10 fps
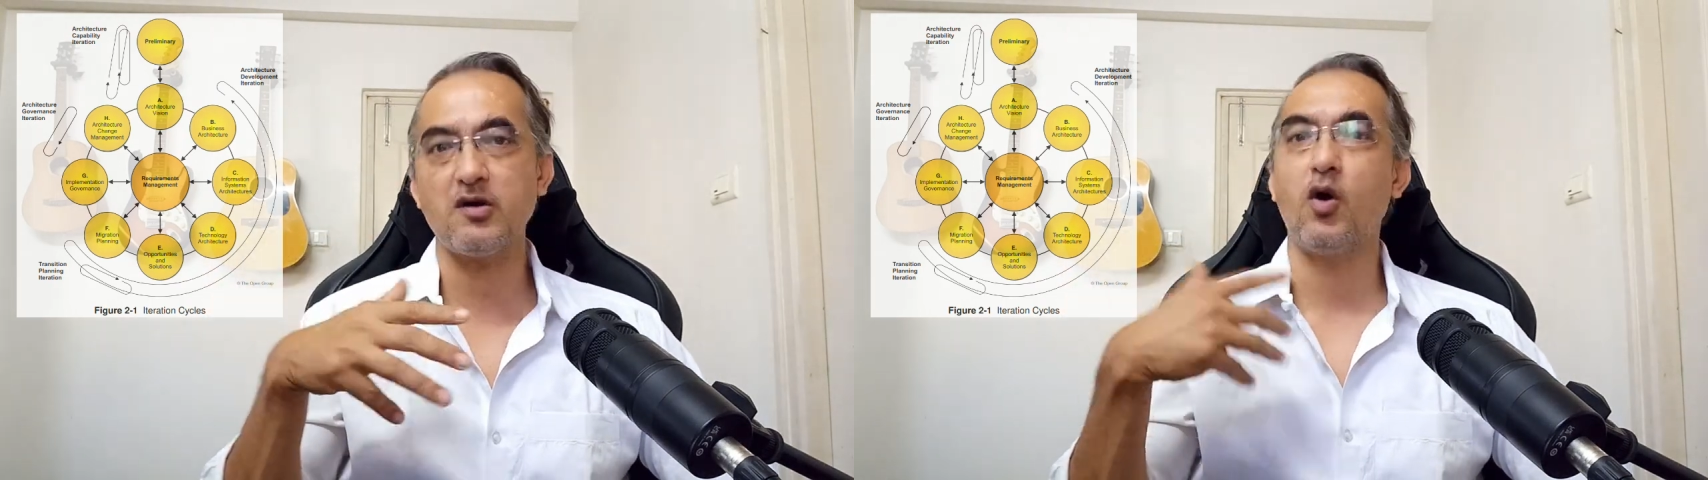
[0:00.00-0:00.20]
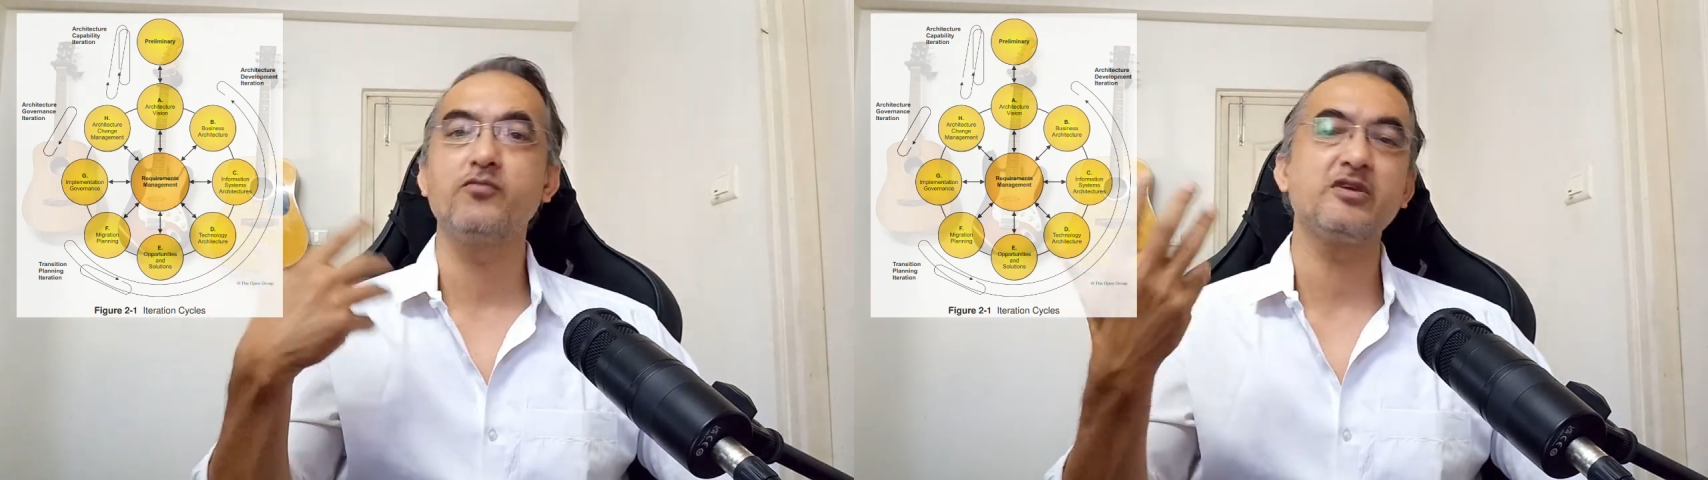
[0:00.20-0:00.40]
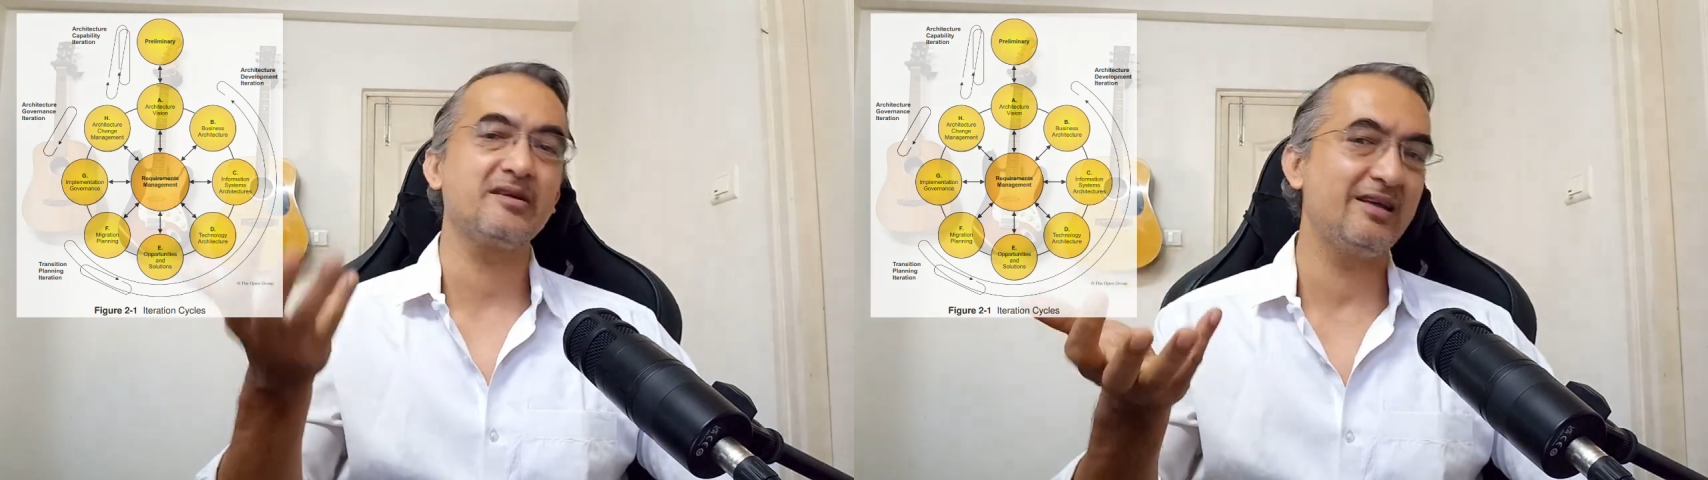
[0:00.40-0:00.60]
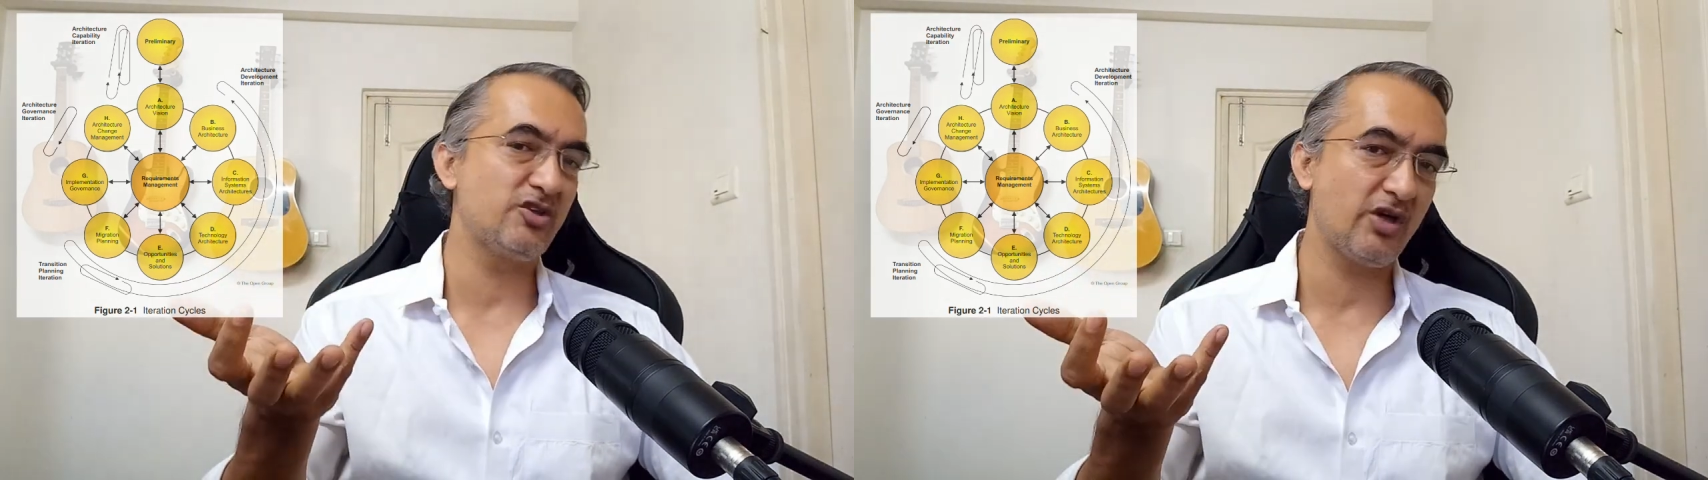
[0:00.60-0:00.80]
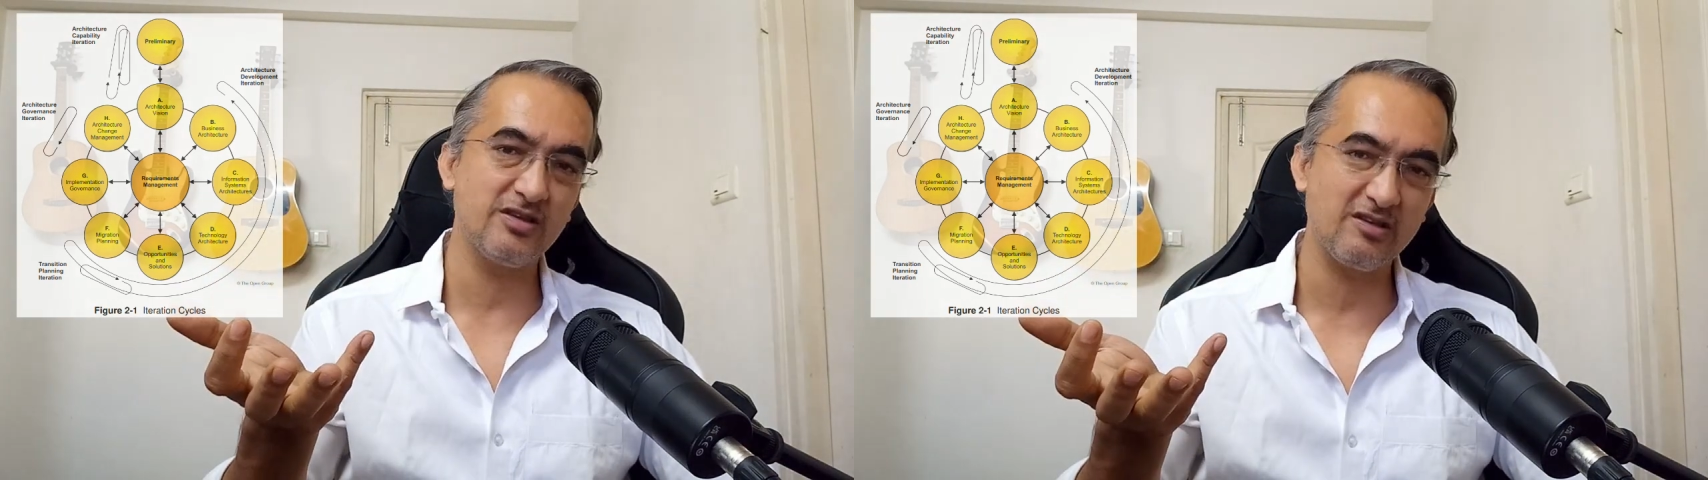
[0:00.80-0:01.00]
obviously
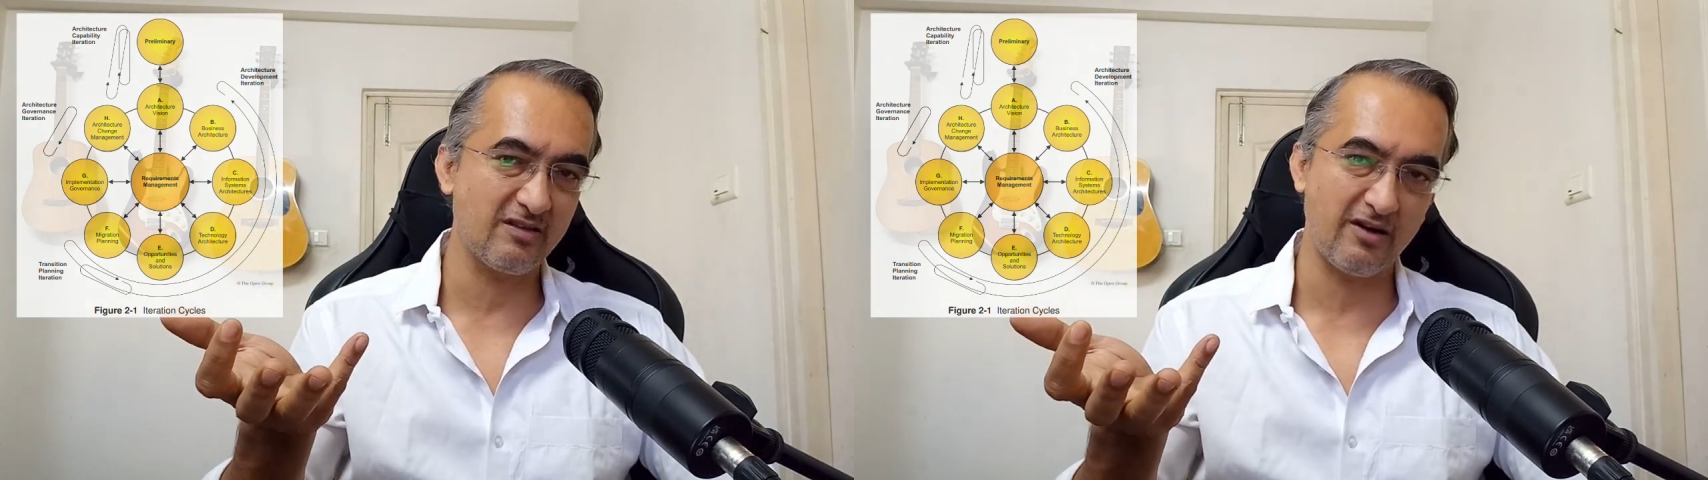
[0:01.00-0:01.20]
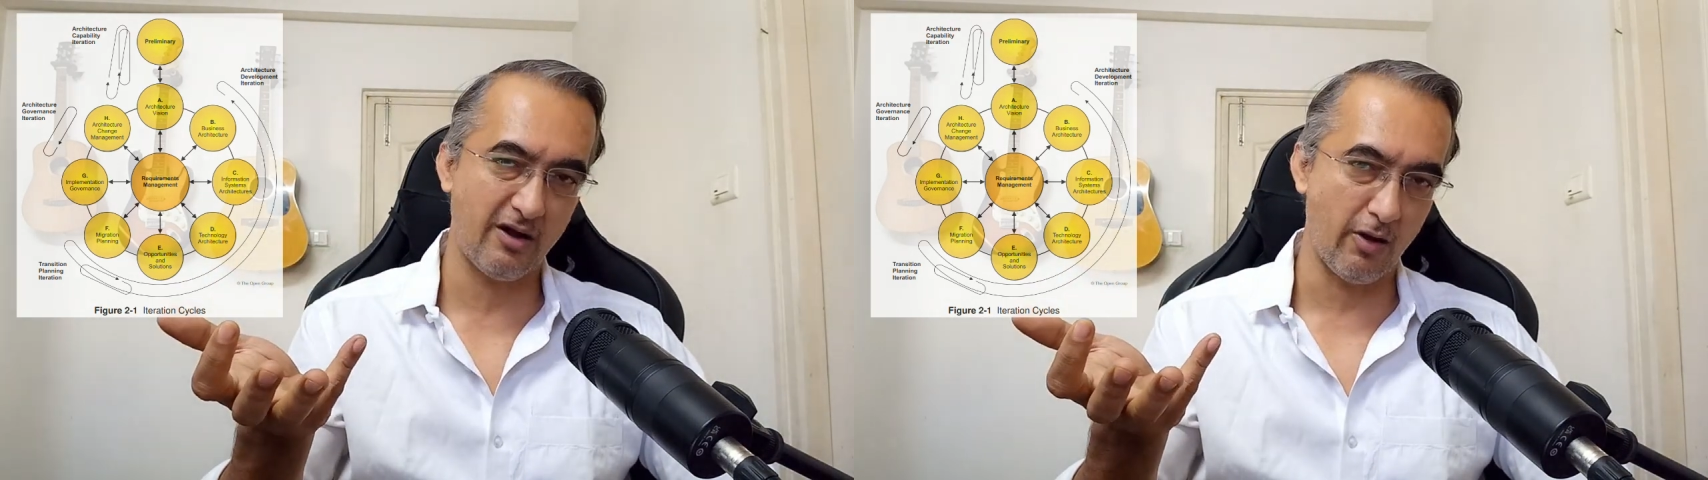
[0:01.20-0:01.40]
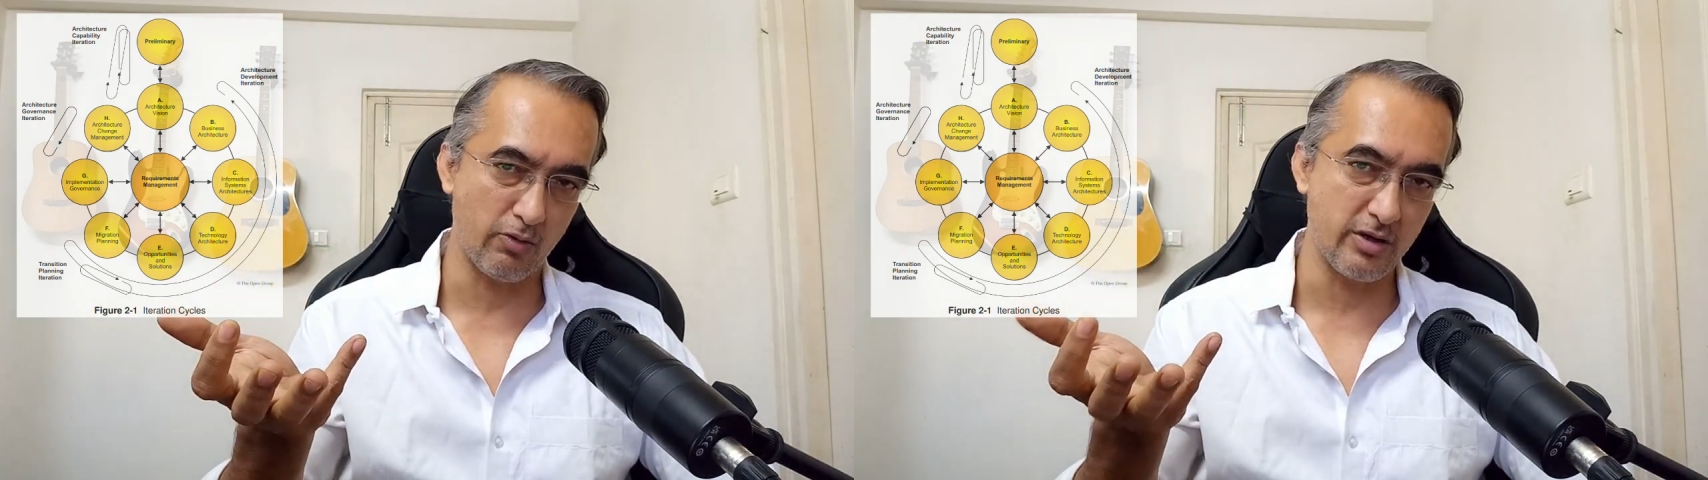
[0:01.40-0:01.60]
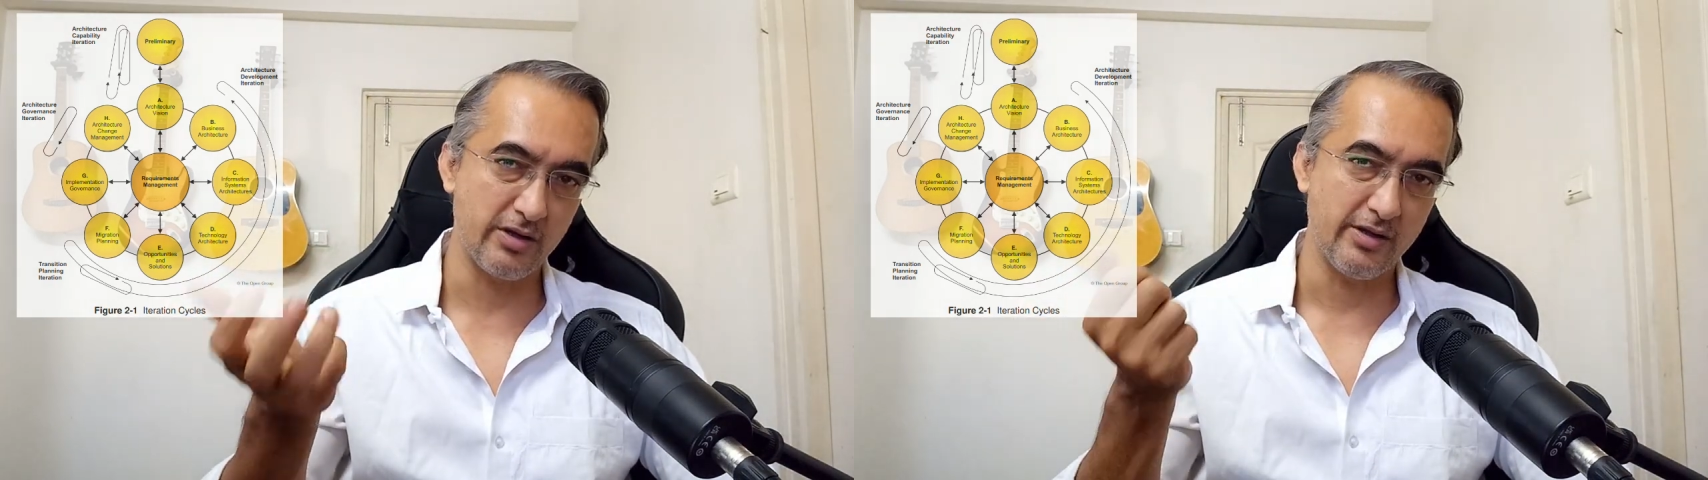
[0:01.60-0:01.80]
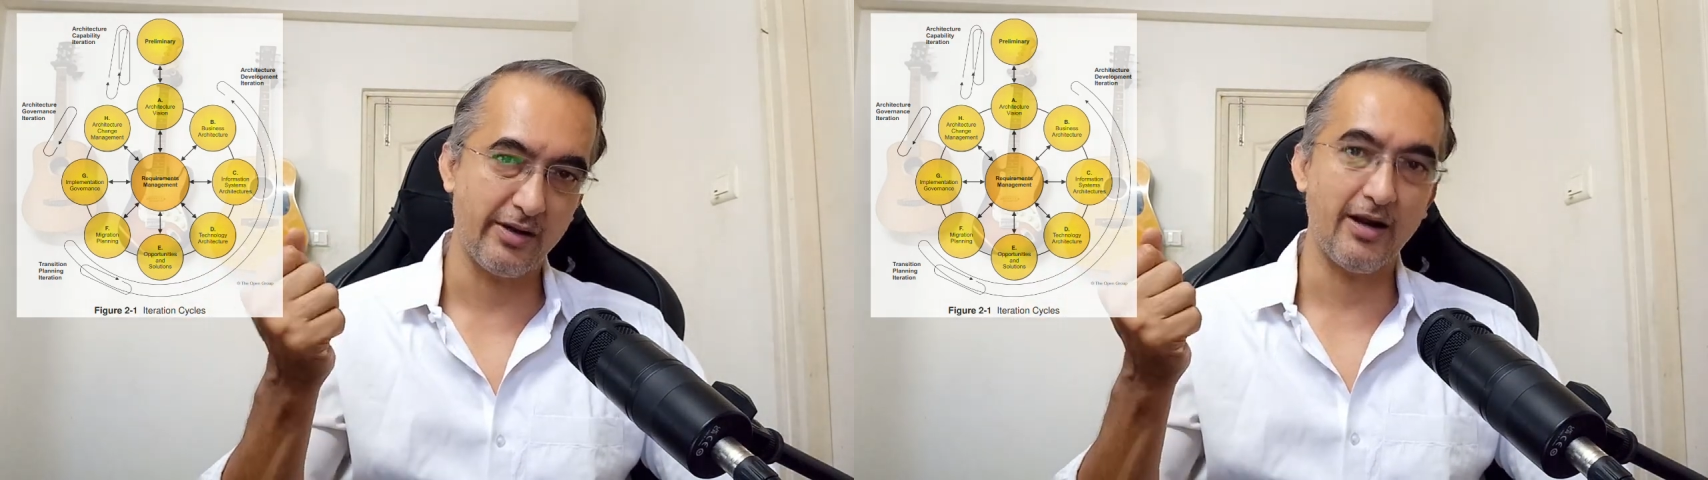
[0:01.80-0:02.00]
changes are allowed,
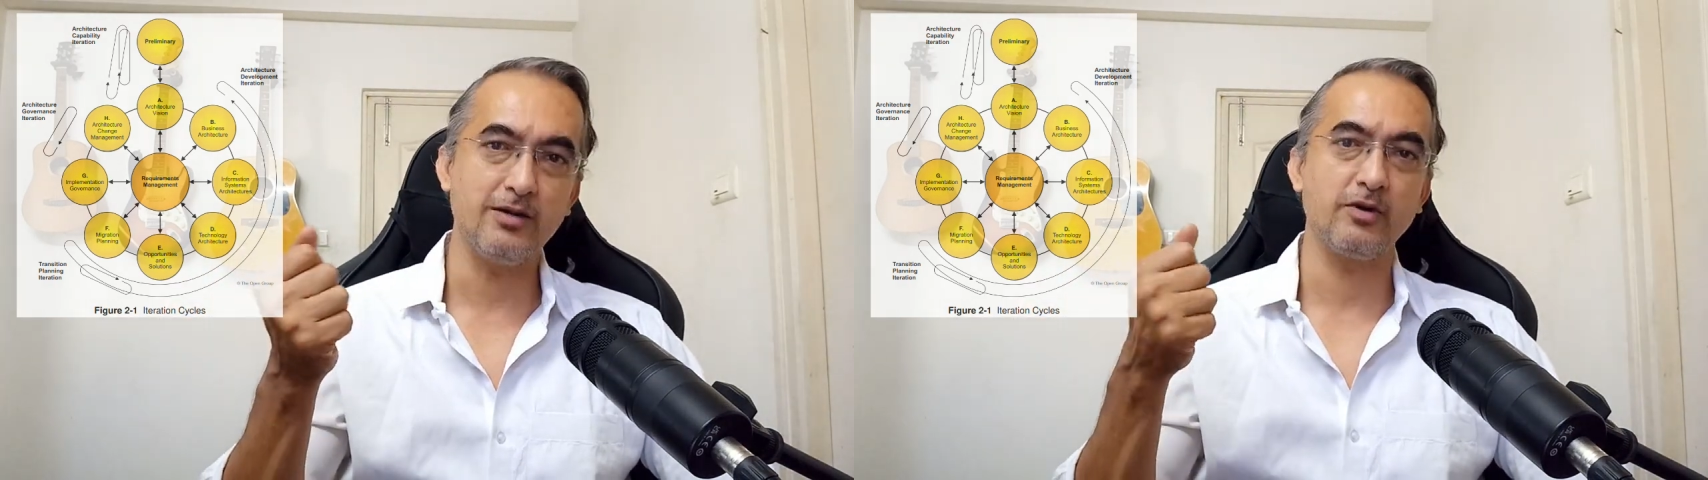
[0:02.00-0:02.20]
right?